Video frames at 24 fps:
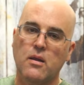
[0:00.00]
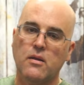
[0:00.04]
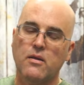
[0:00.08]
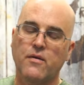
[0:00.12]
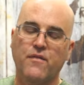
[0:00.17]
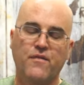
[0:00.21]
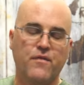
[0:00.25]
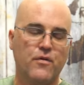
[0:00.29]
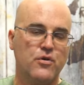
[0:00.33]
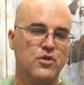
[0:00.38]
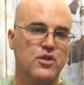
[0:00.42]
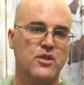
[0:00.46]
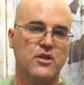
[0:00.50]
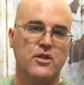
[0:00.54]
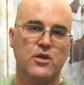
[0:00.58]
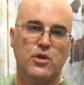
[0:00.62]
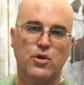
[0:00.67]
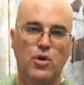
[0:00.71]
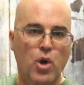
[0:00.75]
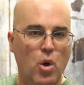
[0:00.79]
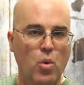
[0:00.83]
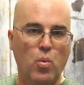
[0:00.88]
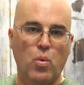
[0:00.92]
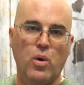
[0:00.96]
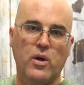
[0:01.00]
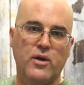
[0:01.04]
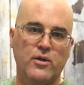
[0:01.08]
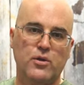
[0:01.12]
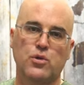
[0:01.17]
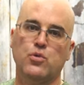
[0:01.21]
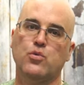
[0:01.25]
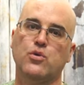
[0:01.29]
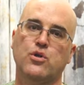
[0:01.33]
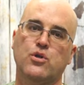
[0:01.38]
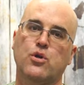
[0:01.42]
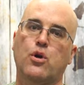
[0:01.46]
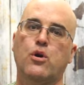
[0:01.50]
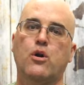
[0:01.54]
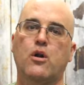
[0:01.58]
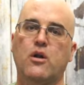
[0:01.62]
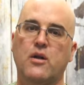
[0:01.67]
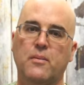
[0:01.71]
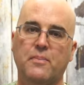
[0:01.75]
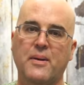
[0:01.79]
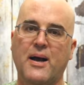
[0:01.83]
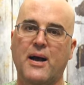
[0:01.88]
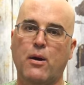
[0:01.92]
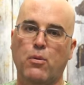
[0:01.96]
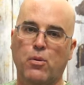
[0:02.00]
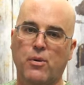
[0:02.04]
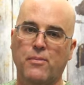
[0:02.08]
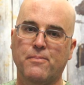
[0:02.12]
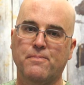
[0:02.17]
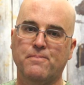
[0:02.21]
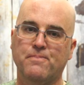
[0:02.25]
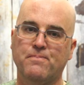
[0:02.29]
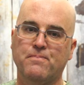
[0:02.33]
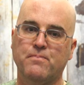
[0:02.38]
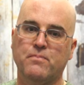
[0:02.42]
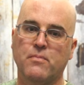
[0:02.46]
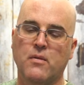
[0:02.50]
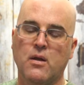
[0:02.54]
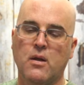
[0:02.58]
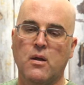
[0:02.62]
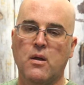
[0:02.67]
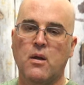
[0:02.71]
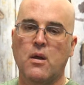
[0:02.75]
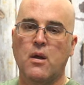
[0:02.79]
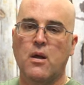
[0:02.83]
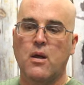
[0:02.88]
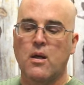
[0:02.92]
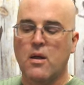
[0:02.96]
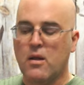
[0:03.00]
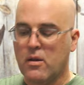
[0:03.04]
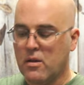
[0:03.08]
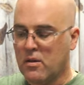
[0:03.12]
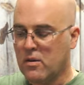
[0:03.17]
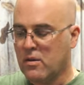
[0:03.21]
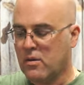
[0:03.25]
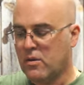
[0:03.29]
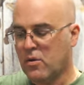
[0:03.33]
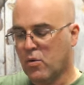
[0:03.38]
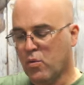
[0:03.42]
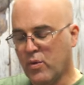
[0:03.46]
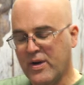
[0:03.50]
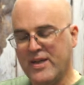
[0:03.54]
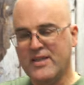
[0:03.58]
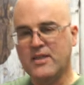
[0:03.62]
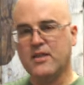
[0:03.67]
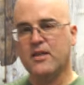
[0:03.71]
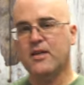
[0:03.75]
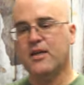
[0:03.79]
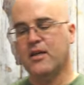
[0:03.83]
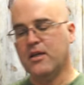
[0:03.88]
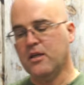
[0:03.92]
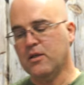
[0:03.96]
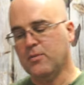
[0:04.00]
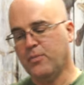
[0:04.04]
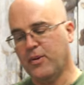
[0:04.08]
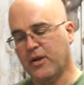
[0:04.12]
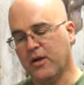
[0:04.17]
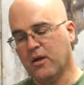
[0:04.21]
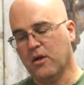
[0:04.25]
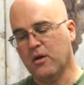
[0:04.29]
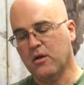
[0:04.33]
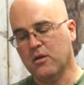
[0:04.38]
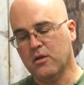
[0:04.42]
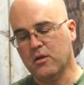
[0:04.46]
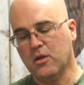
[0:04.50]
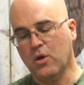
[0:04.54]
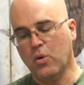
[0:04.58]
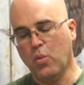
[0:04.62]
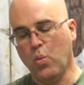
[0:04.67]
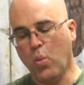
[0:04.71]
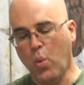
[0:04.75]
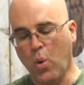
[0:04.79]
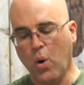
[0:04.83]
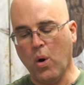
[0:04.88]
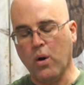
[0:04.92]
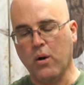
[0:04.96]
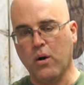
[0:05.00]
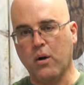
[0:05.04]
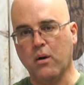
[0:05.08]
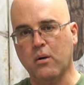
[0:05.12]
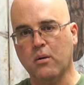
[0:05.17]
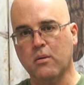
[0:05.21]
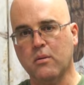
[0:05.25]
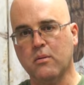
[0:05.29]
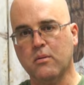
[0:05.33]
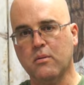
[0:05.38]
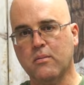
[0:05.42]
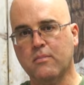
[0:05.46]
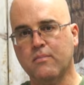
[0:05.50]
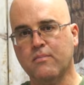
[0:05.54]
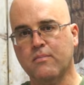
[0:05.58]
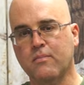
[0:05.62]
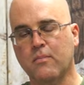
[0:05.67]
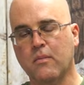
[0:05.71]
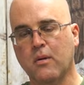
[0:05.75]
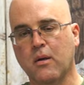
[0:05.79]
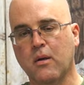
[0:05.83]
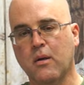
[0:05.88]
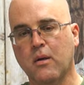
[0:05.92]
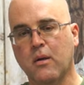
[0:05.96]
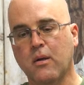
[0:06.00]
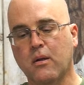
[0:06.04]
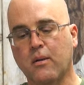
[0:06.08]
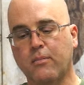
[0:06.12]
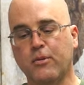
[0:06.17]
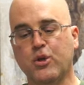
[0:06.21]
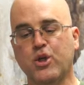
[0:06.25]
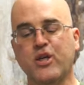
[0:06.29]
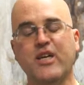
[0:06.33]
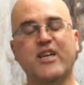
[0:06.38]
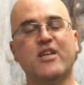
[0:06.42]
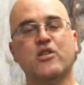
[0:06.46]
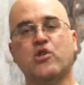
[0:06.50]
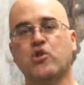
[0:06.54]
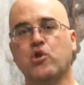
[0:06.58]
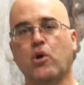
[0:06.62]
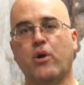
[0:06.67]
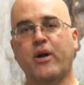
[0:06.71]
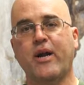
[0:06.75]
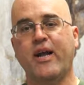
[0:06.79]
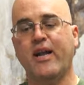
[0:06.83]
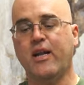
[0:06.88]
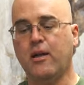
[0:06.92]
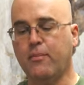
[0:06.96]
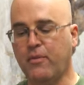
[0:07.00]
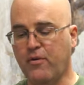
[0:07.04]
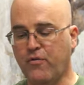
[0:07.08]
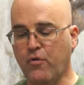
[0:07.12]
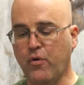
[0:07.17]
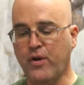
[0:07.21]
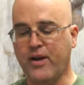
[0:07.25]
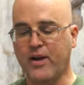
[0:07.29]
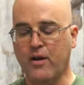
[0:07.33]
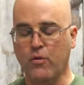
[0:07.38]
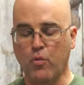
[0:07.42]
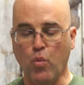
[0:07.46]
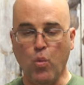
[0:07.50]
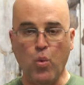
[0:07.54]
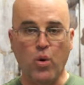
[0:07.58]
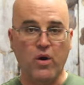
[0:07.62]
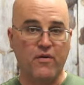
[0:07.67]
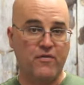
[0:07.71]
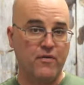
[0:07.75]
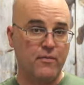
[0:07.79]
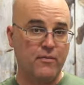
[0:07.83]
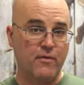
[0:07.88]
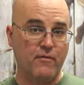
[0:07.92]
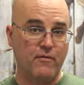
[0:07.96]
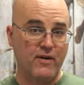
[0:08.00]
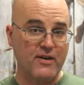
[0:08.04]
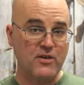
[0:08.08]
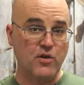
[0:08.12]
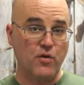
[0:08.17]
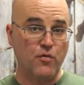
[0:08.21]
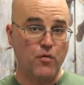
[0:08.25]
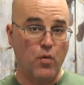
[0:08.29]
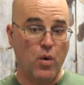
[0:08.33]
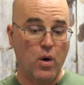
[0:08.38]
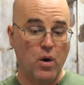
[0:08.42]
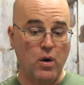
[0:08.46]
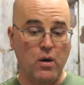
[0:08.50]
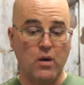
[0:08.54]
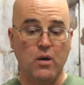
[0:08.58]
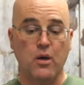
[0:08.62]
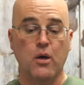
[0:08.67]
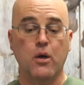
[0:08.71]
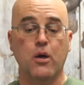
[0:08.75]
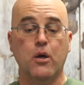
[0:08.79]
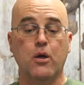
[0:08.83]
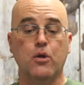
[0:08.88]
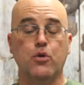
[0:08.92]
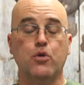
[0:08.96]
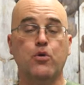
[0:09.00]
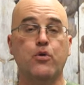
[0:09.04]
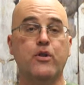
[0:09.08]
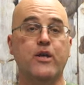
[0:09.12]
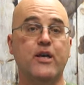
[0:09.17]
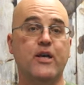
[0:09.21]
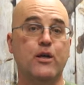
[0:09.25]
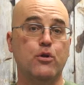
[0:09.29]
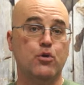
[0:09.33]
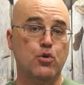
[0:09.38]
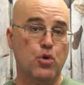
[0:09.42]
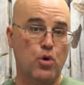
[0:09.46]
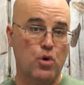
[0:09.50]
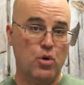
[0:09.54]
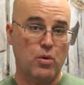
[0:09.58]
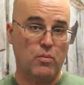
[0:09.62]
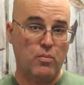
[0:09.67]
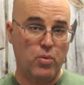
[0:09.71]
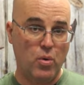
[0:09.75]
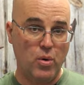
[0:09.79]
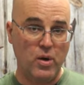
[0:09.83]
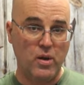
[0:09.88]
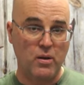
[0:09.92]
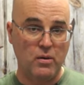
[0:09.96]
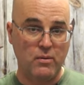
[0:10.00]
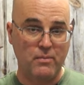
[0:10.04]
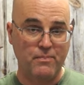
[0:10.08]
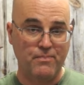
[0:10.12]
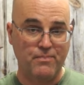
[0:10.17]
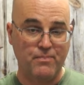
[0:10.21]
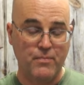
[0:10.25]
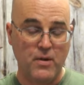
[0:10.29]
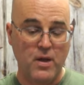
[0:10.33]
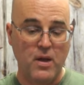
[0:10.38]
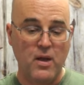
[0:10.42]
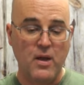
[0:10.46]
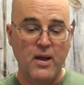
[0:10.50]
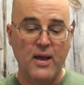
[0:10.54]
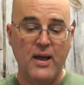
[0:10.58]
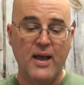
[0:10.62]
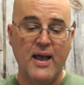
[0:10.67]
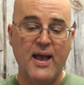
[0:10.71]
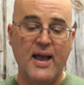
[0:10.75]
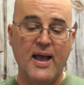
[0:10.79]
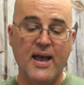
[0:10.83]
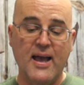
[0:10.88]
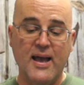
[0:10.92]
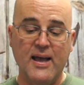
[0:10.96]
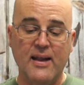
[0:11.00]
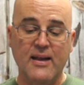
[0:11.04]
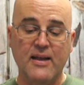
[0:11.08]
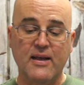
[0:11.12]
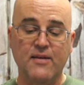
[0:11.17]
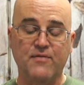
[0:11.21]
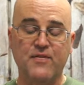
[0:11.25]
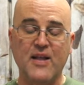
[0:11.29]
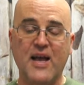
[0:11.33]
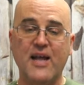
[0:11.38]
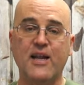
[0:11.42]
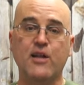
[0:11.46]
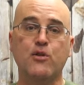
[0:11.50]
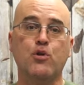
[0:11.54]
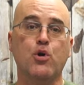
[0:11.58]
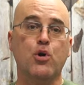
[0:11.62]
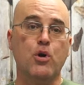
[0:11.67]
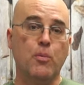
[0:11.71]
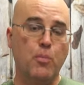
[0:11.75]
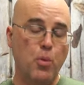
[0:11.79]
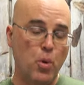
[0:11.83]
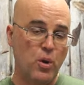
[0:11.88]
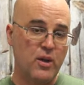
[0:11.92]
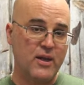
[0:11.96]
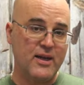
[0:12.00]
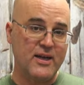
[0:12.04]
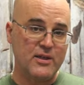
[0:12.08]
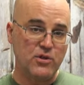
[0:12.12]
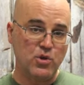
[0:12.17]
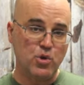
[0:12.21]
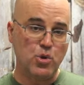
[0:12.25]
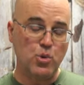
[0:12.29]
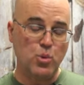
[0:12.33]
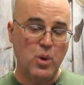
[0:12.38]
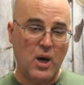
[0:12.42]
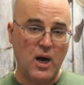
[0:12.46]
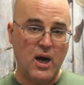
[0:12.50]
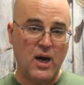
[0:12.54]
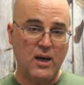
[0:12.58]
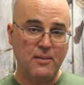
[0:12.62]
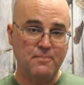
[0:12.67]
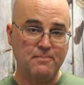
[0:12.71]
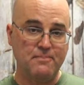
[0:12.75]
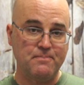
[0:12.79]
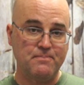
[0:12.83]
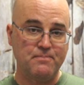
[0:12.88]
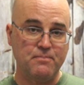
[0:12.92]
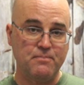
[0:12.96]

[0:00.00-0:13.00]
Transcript: the first thing you don't want to do is turn on the power. The reason is because the water, the machine can start heating before you get water from the reservoir to the internal boiler. And if that internal boiler gets too hot